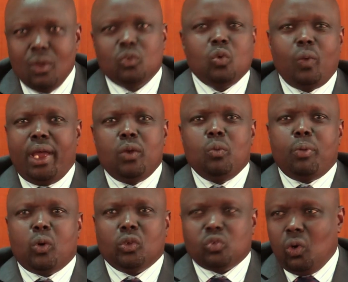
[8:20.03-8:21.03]
so where do
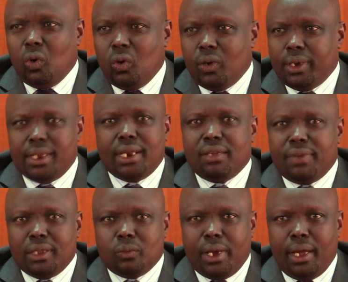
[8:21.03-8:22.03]
Pokot go in an
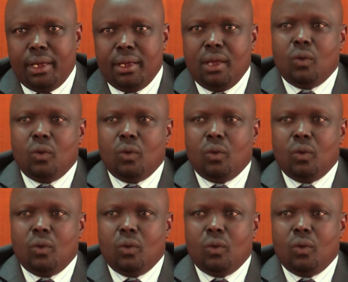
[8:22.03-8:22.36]
event where